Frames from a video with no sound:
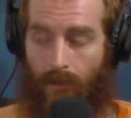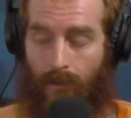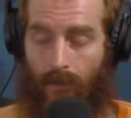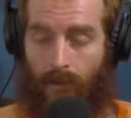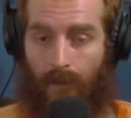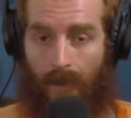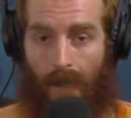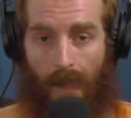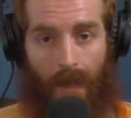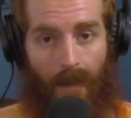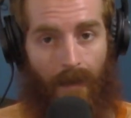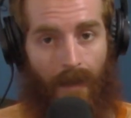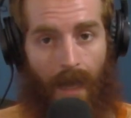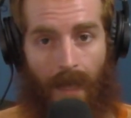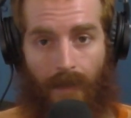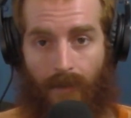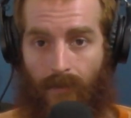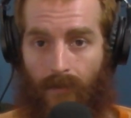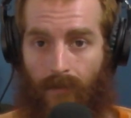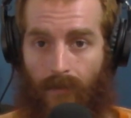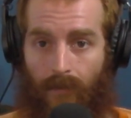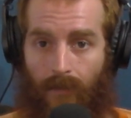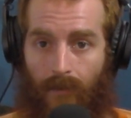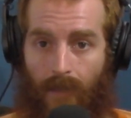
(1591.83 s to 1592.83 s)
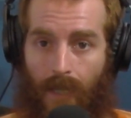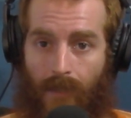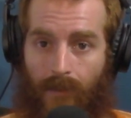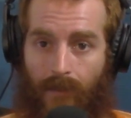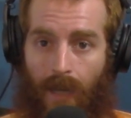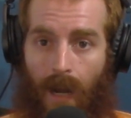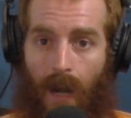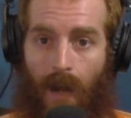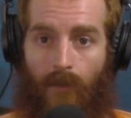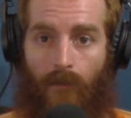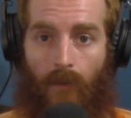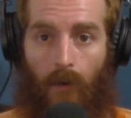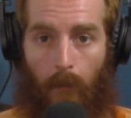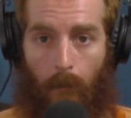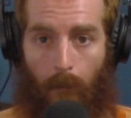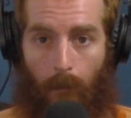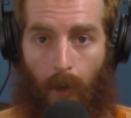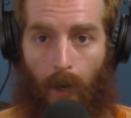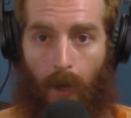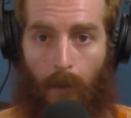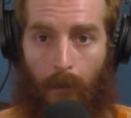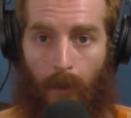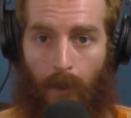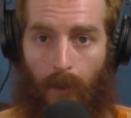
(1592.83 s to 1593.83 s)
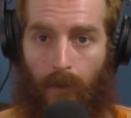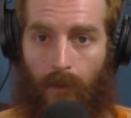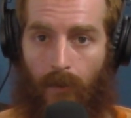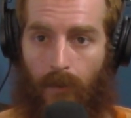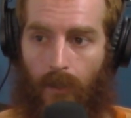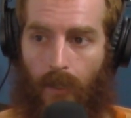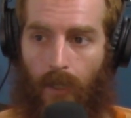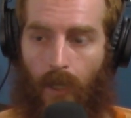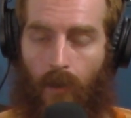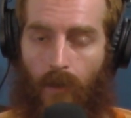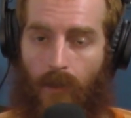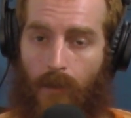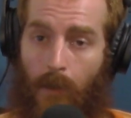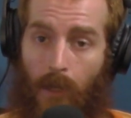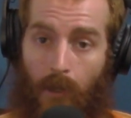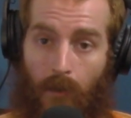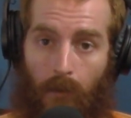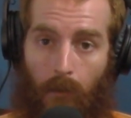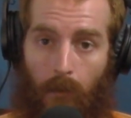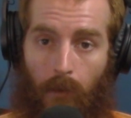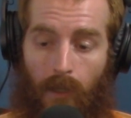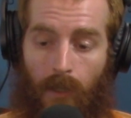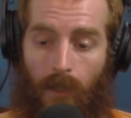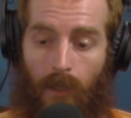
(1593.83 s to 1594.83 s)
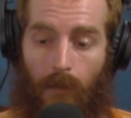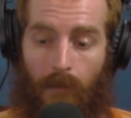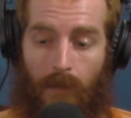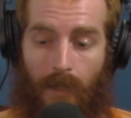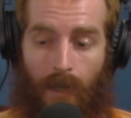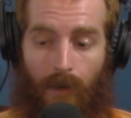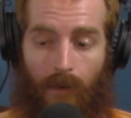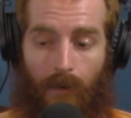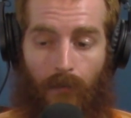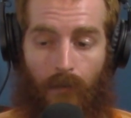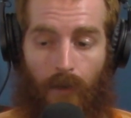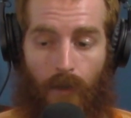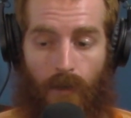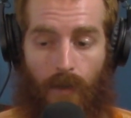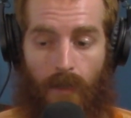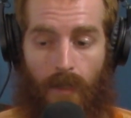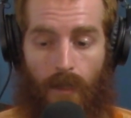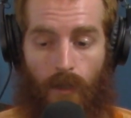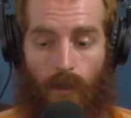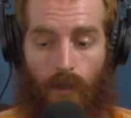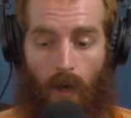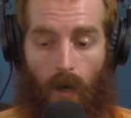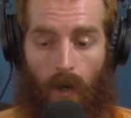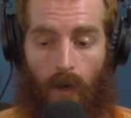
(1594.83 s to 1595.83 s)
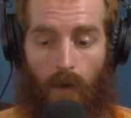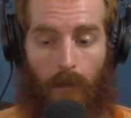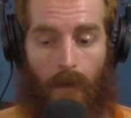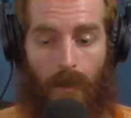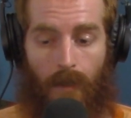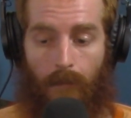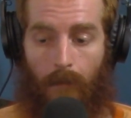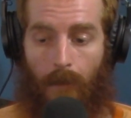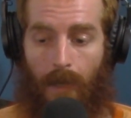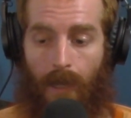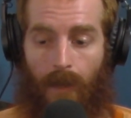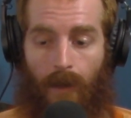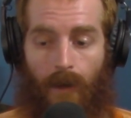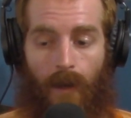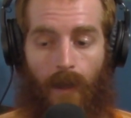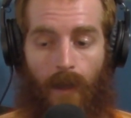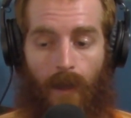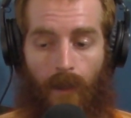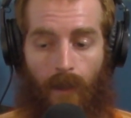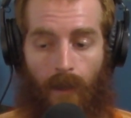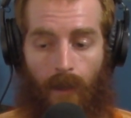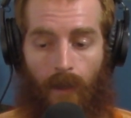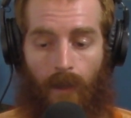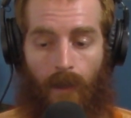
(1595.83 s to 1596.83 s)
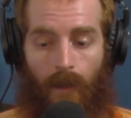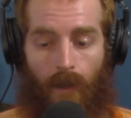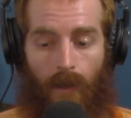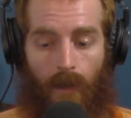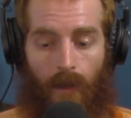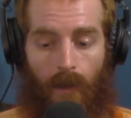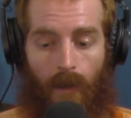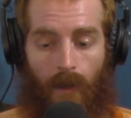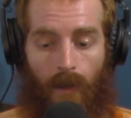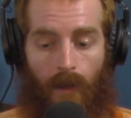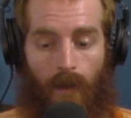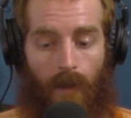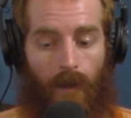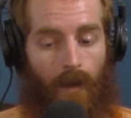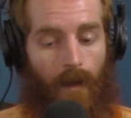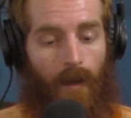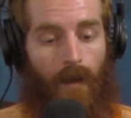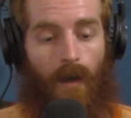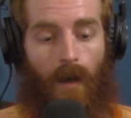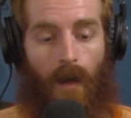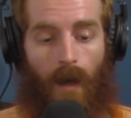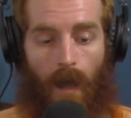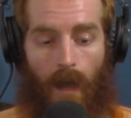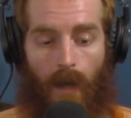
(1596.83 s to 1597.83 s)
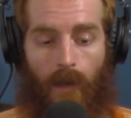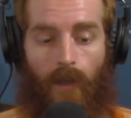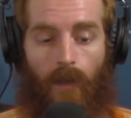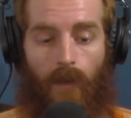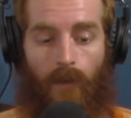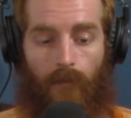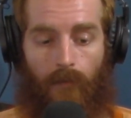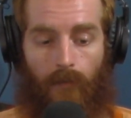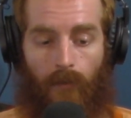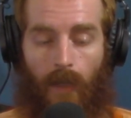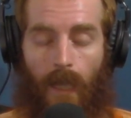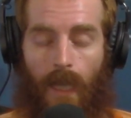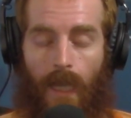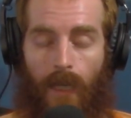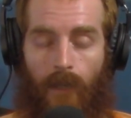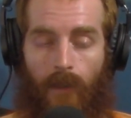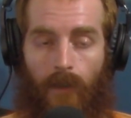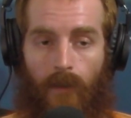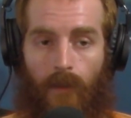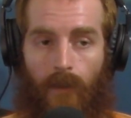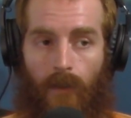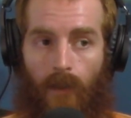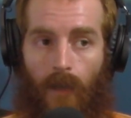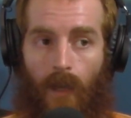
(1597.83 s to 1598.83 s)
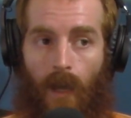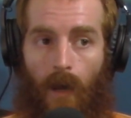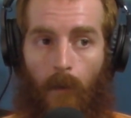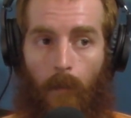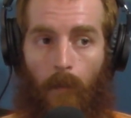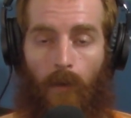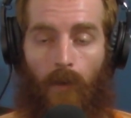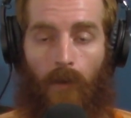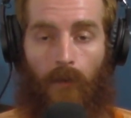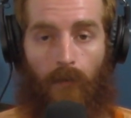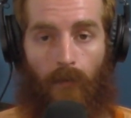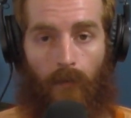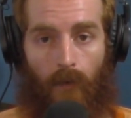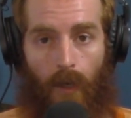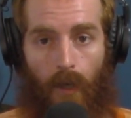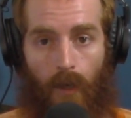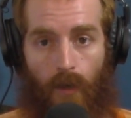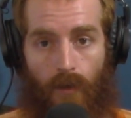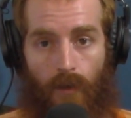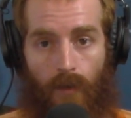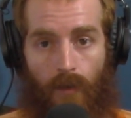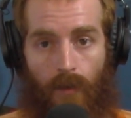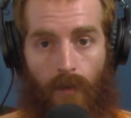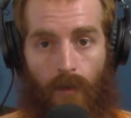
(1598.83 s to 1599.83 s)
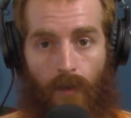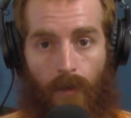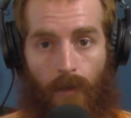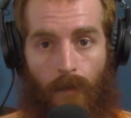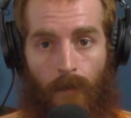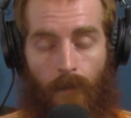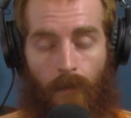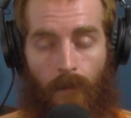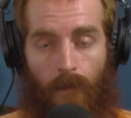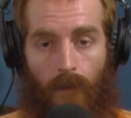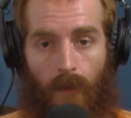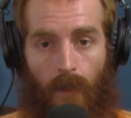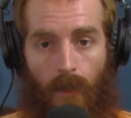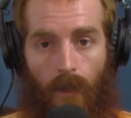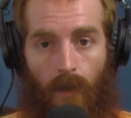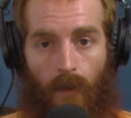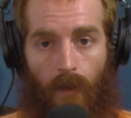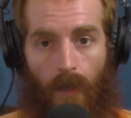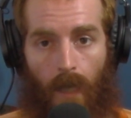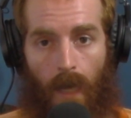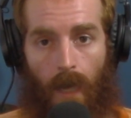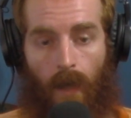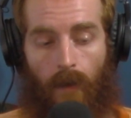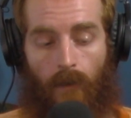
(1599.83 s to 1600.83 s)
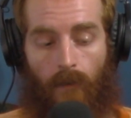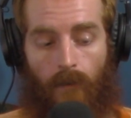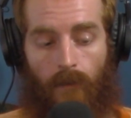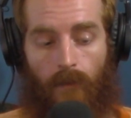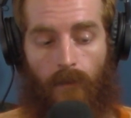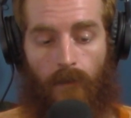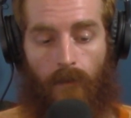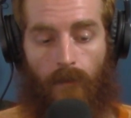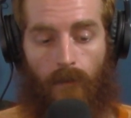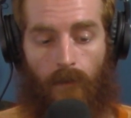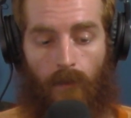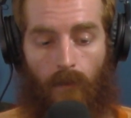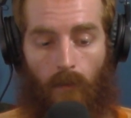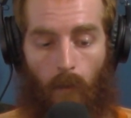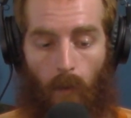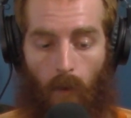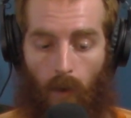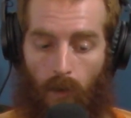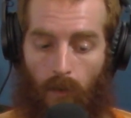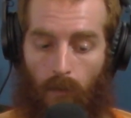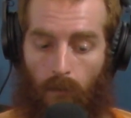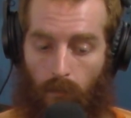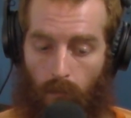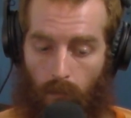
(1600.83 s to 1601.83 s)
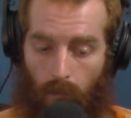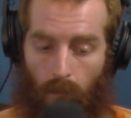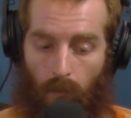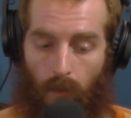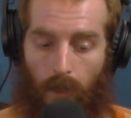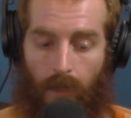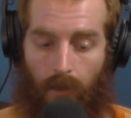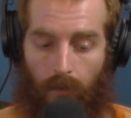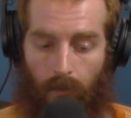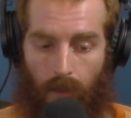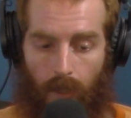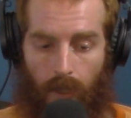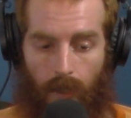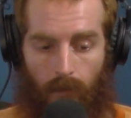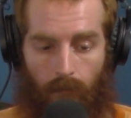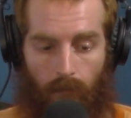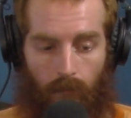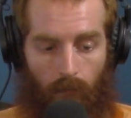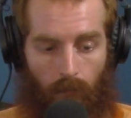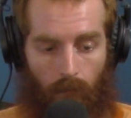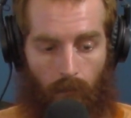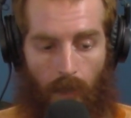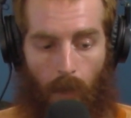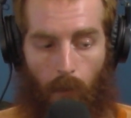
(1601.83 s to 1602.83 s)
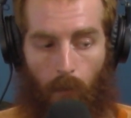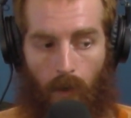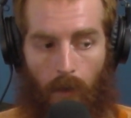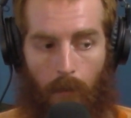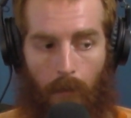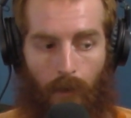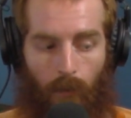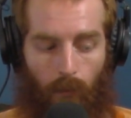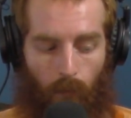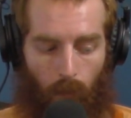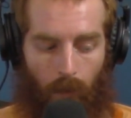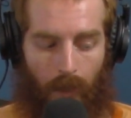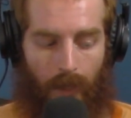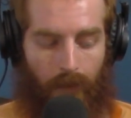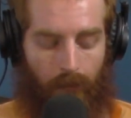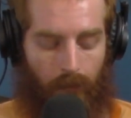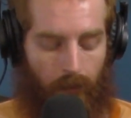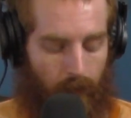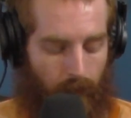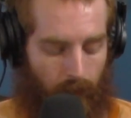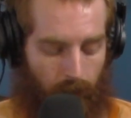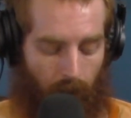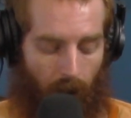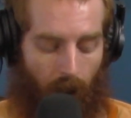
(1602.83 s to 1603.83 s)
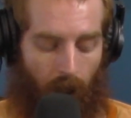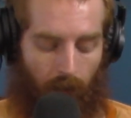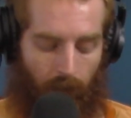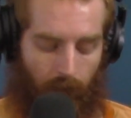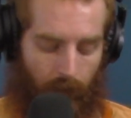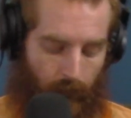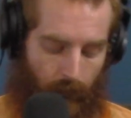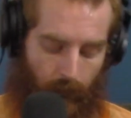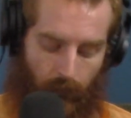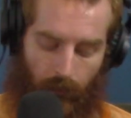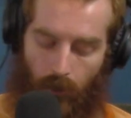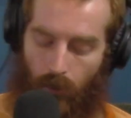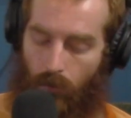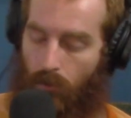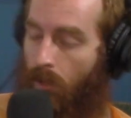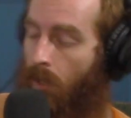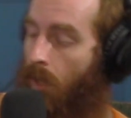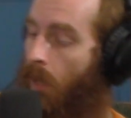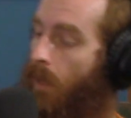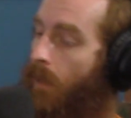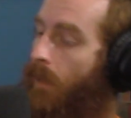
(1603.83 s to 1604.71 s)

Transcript: And that's kind of a bummer, especially when it comes down to fishing these tournaments. Man, I could have landed a couple of fish that would have been really solid fish.